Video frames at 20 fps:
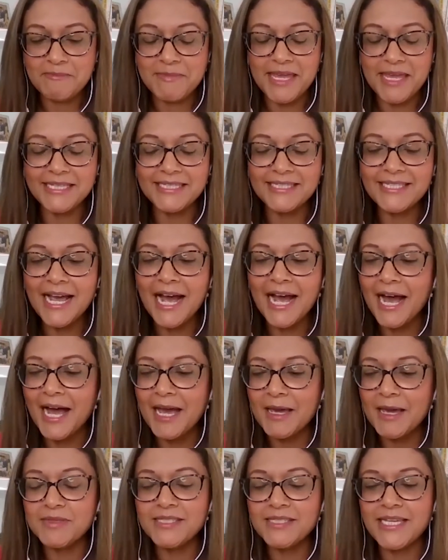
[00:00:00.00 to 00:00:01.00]
in
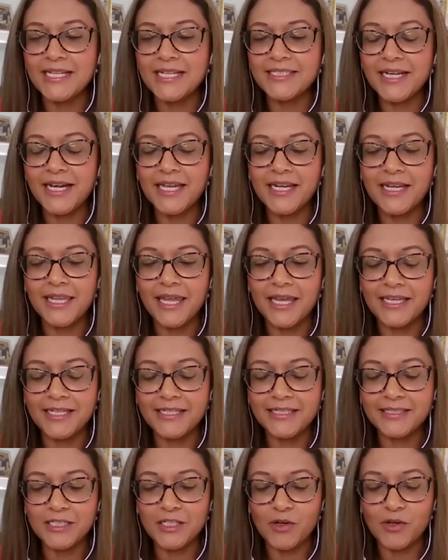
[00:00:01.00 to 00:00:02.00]
time. Santa kind of
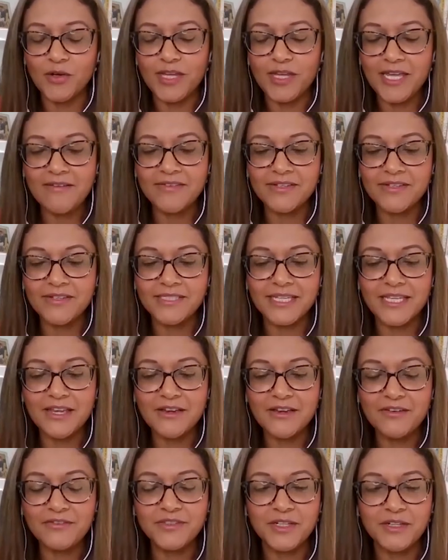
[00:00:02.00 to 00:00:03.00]
like, gave us the
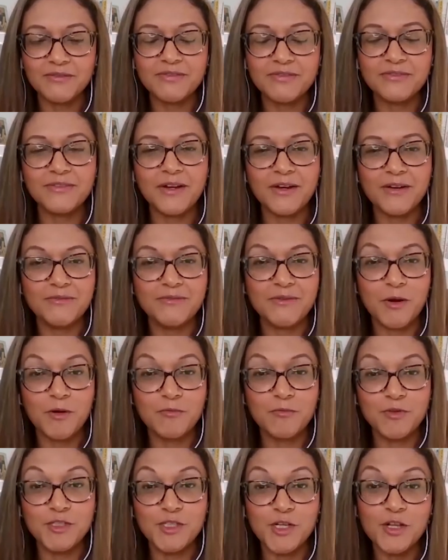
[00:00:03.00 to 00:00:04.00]
gift of
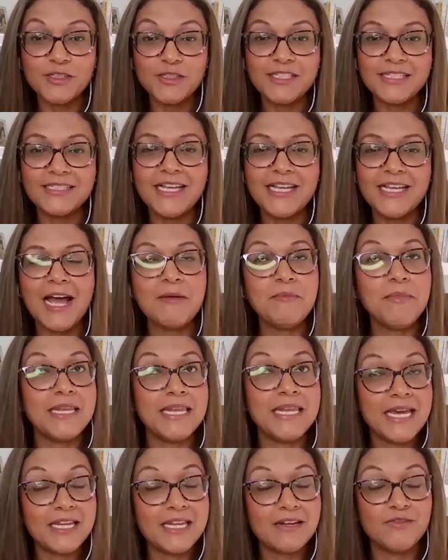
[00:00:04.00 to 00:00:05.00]
results in time and
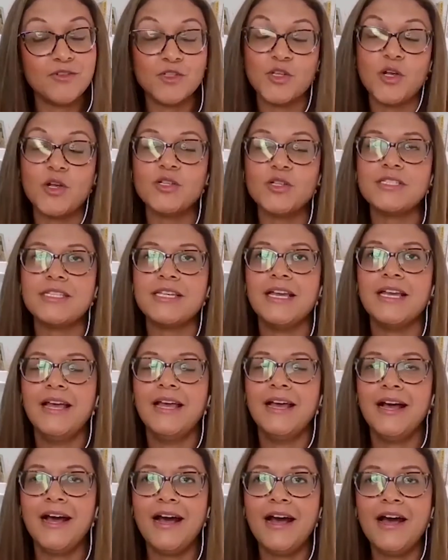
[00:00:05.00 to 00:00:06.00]
negative results,
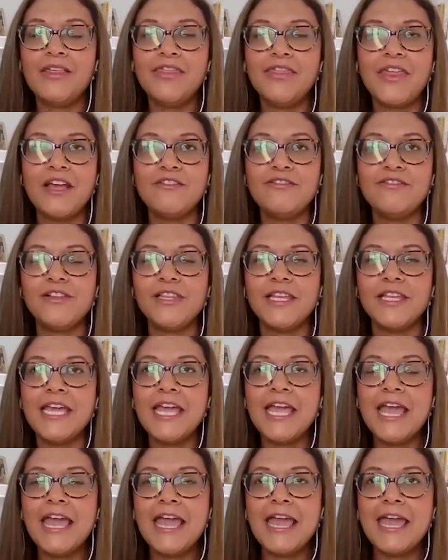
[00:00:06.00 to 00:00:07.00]

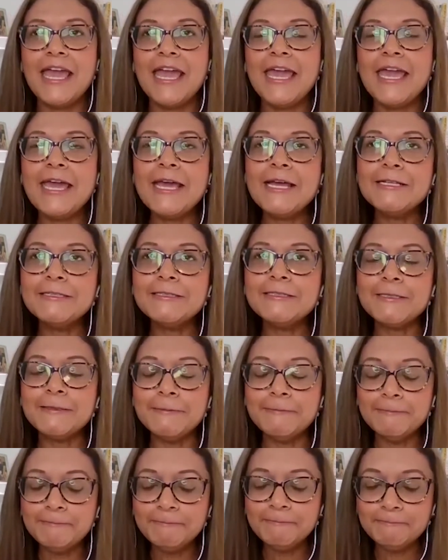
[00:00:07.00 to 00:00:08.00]
thankfully. And
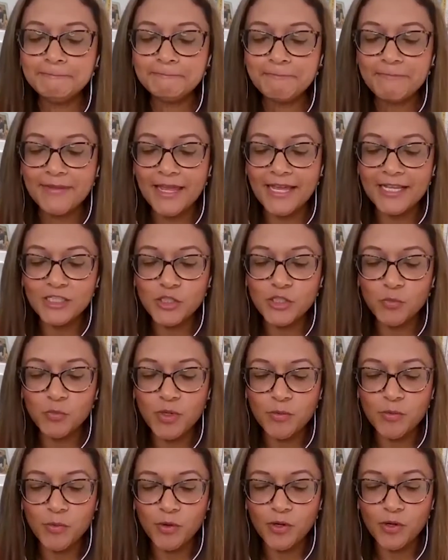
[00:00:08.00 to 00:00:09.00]
and so
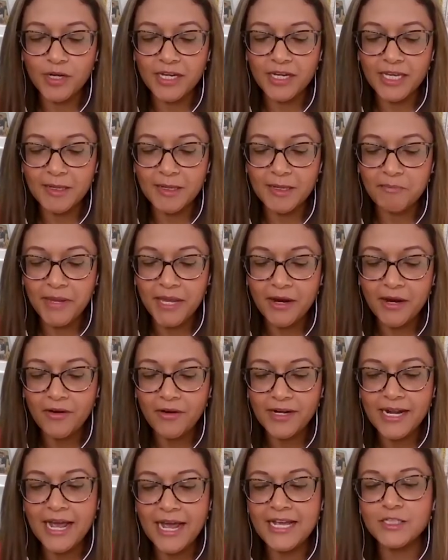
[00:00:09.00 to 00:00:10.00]
we were in
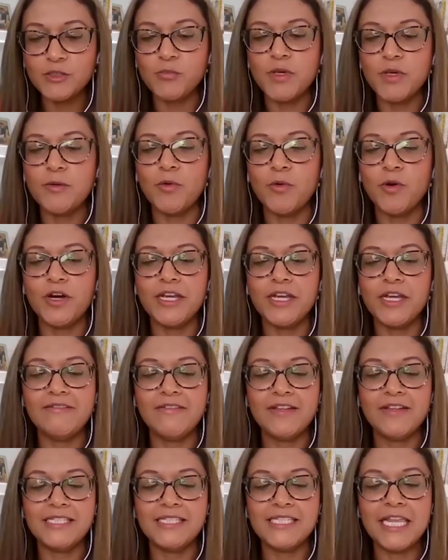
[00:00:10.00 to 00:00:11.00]
paradise. We were
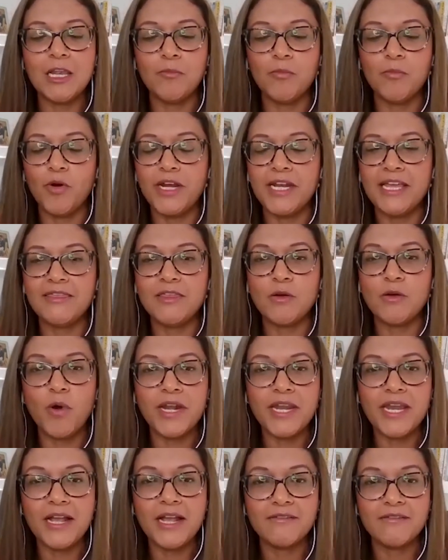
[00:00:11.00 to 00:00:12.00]
even celebrating the
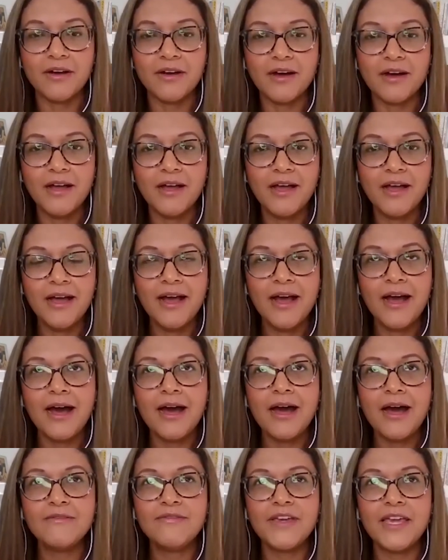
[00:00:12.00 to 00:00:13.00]
wedding of
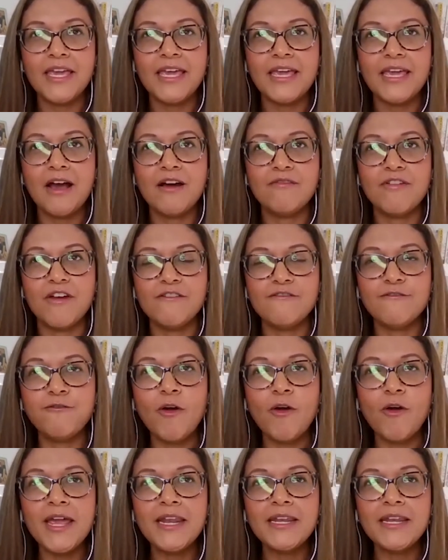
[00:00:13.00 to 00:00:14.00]
a
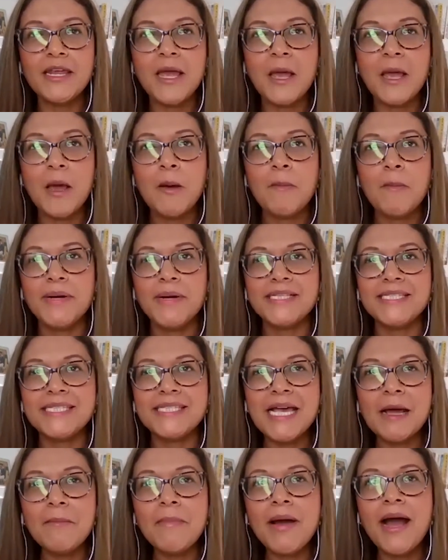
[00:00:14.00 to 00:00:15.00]
friend, but
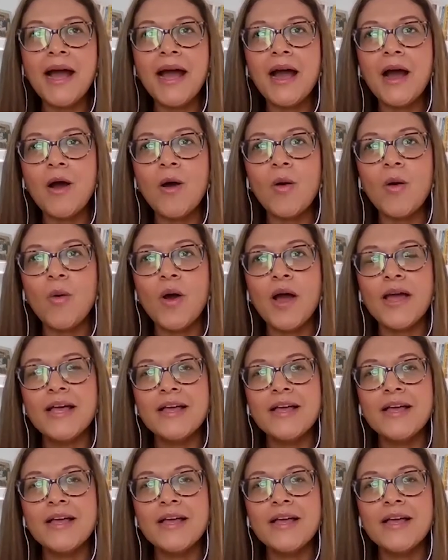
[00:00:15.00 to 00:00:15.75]
somehow